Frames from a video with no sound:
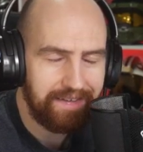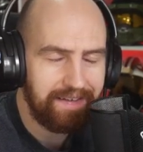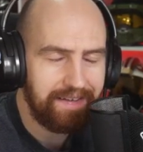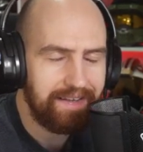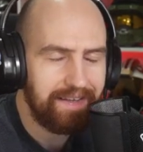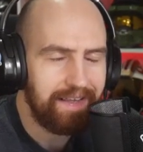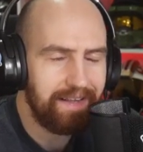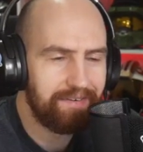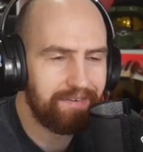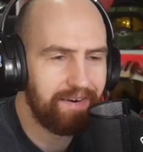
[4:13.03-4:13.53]

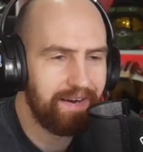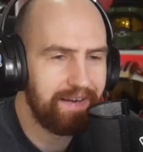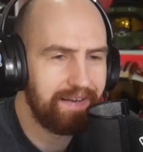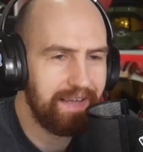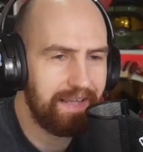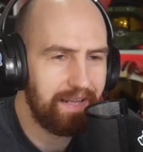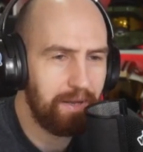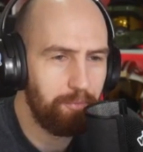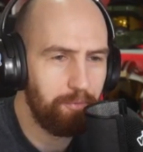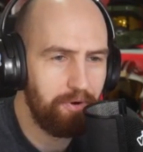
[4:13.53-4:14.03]
I'll try and get
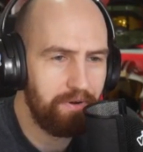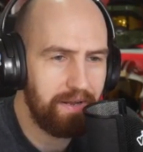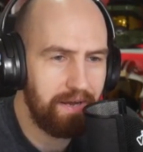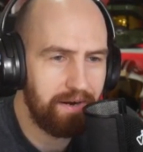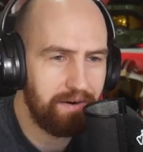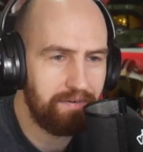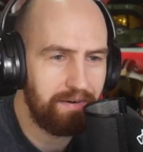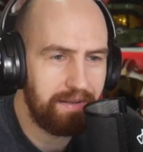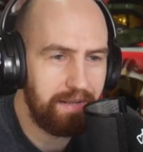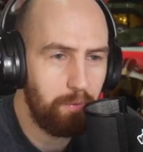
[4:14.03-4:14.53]
that word out
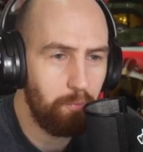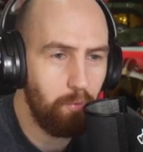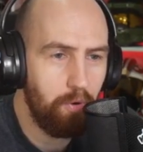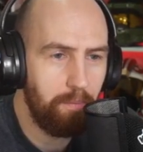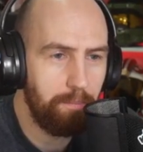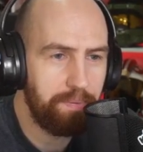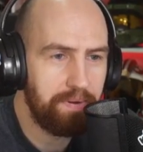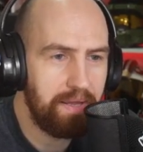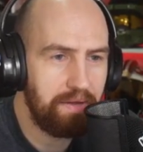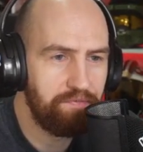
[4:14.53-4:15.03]
correctly. one
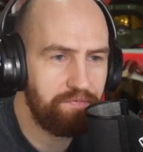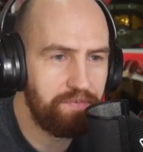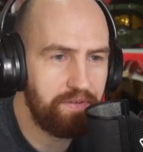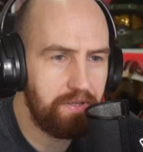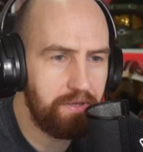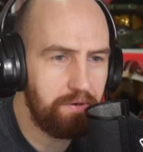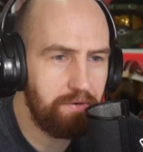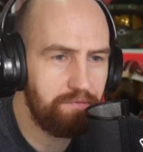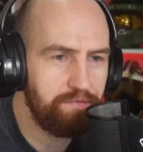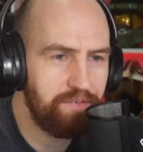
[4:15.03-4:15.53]
p m for
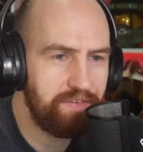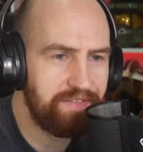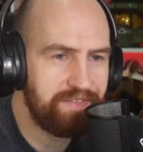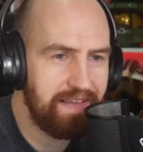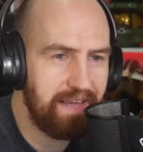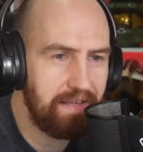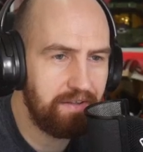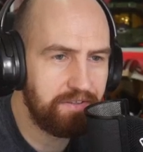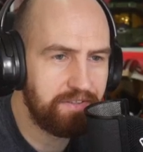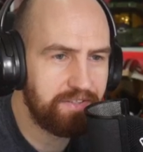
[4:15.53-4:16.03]
you. For
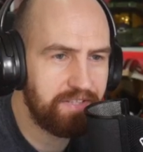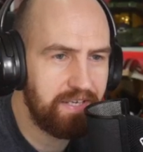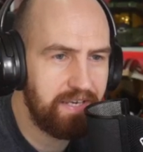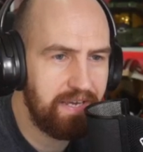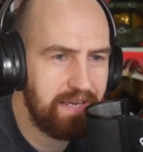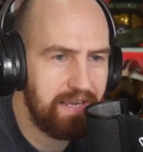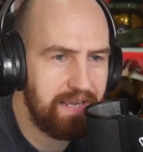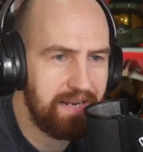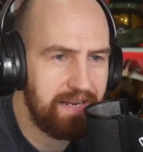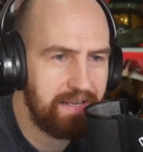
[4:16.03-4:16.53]
Delta,
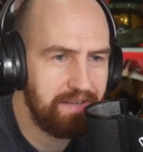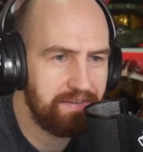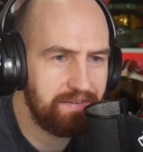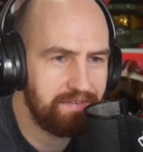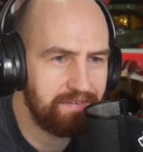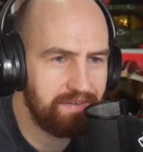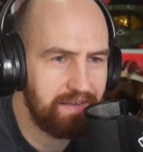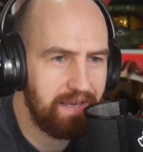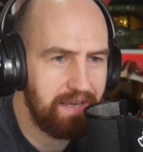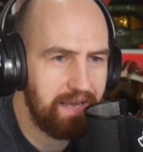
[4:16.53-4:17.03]
it
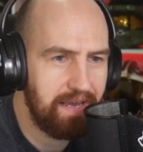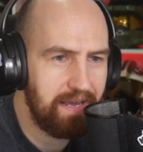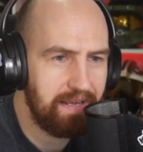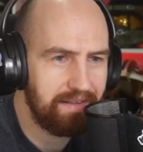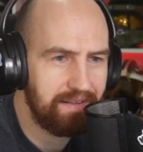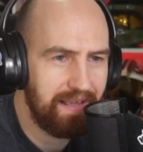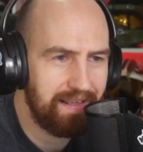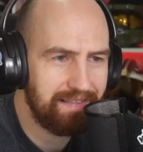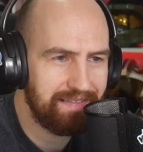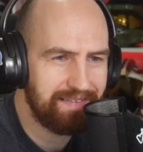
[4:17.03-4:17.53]
is Uh,
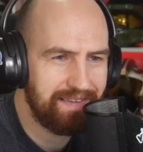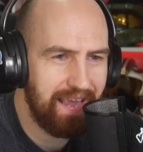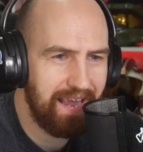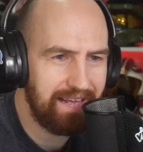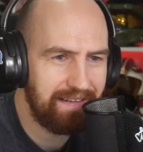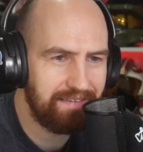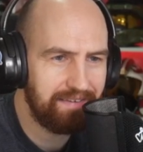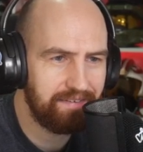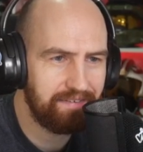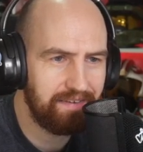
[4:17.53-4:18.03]
ten
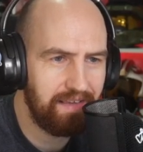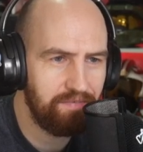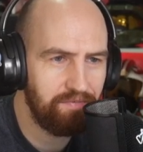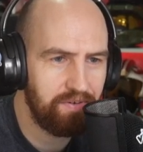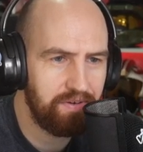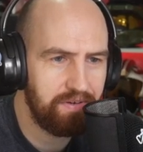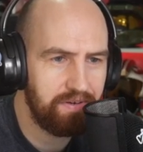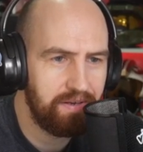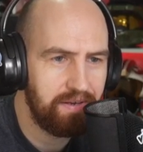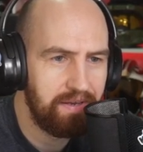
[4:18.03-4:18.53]
to
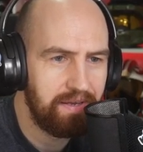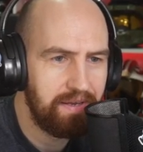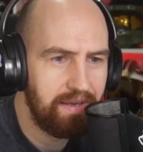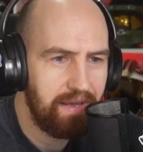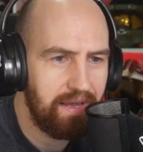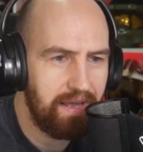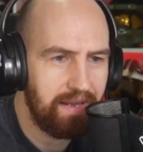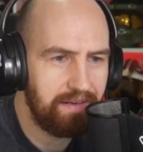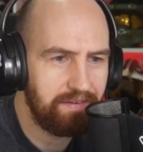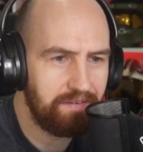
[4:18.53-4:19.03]
seven,
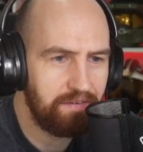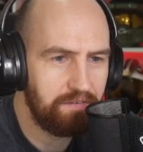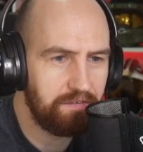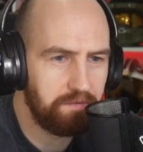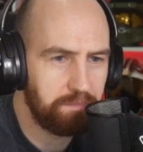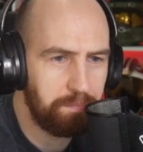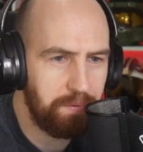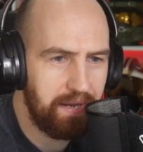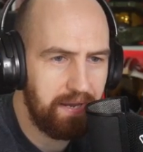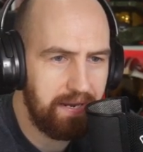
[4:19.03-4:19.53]
and it's in
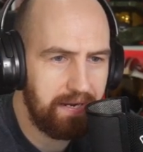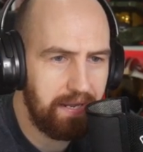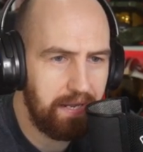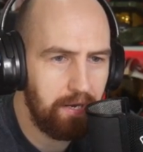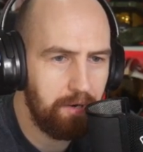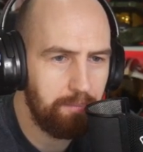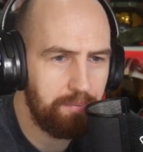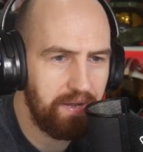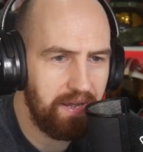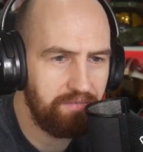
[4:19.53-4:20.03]
Spain. I
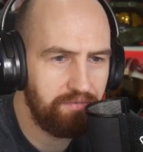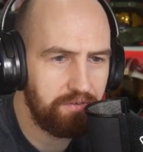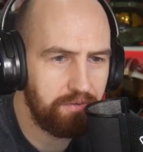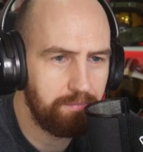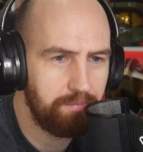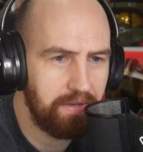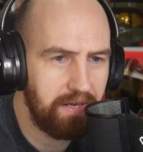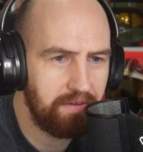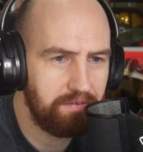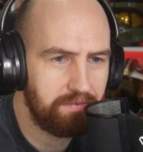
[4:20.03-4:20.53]
hope you're having some
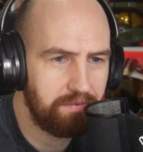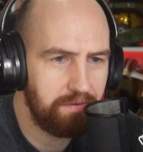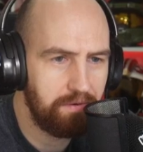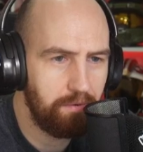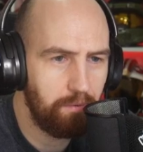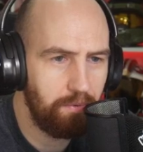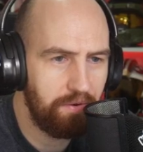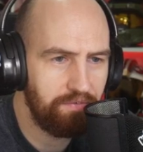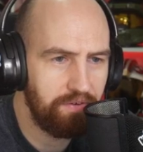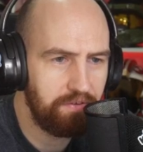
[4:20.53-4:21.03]
nicer
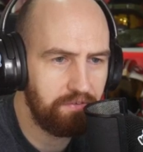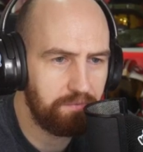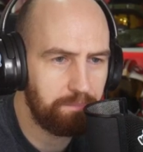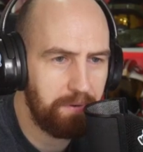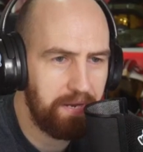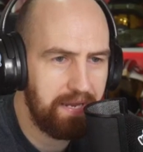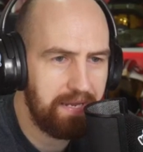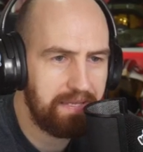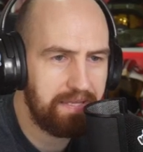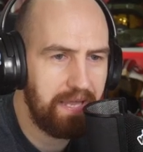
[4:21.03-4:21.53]
weather in
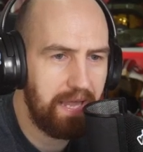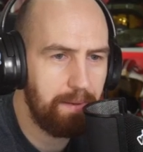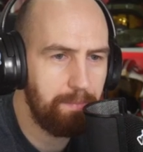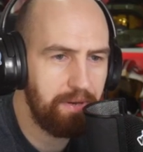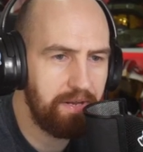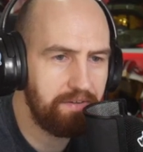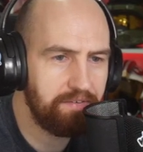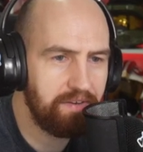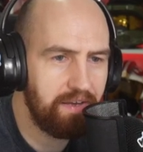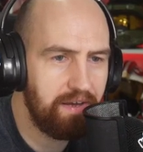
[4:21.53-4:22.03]
Spain. Gaming
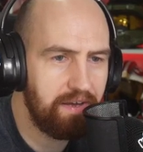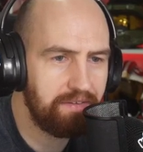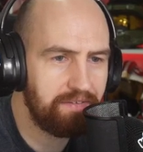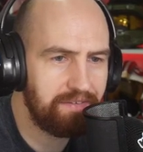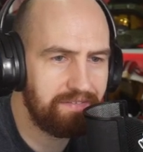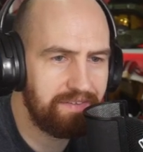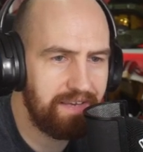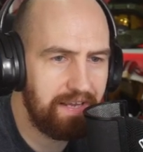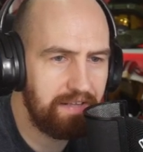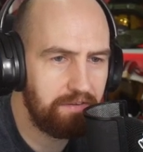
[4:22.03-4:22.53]
is Art,
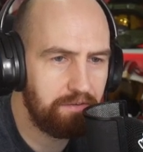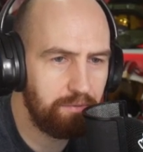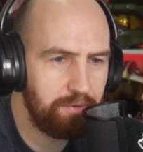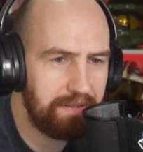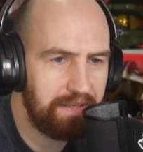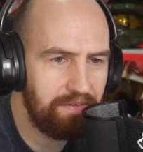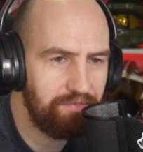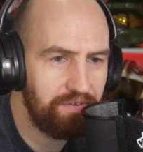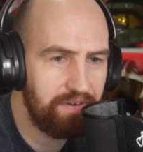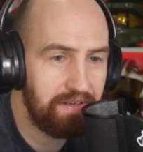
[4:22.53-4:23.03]
ten to
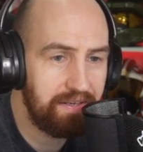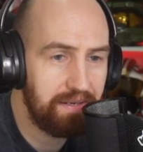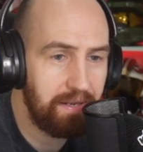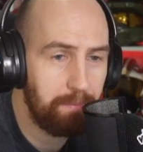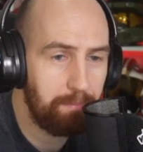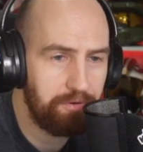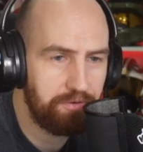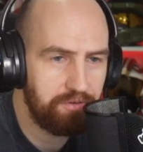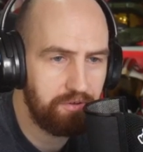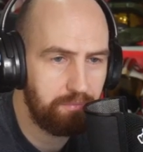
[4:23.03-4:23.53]
eleven,
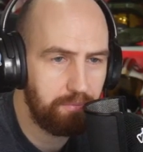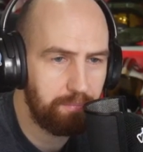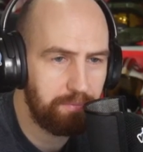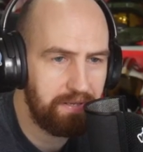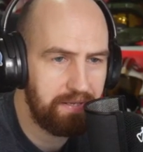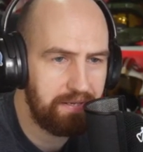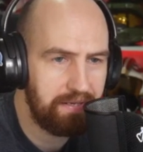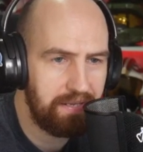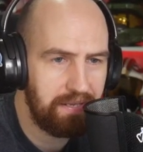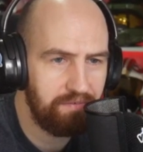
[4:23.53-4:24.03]
presumably
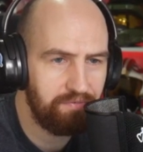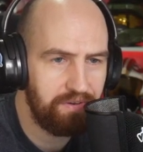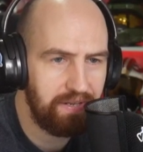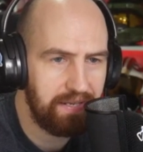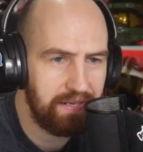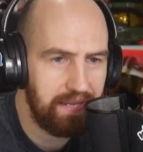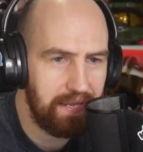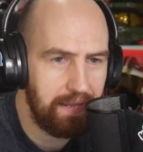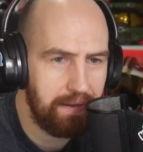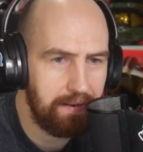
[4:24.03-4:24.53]
in the evening
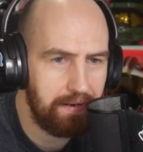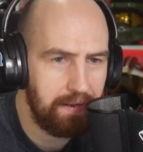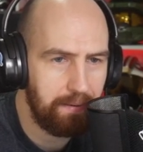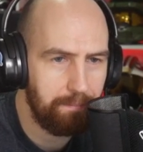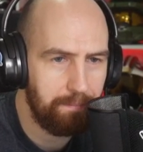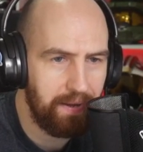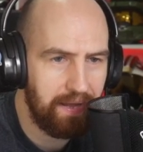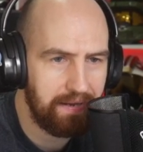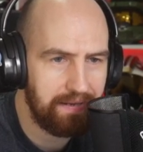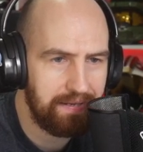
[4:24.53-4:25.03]
in
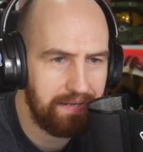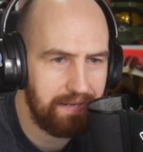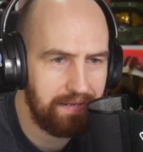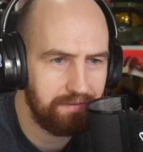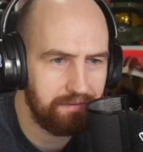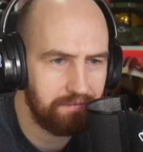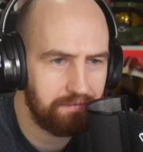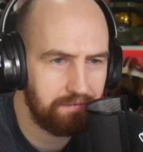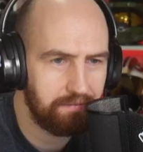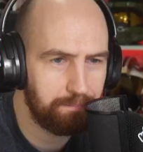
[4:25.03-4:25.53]

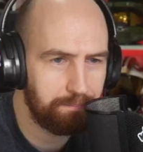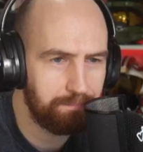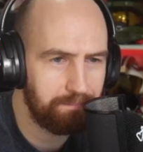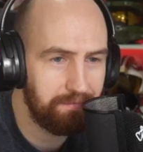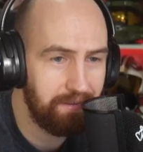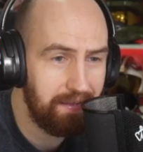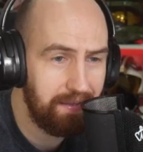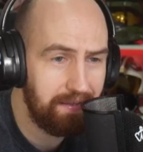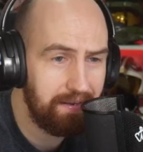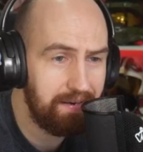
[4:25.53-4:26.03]

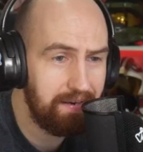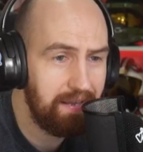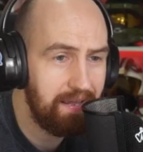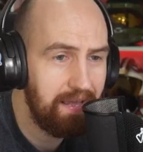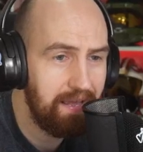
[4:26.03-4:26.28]
Pakistan.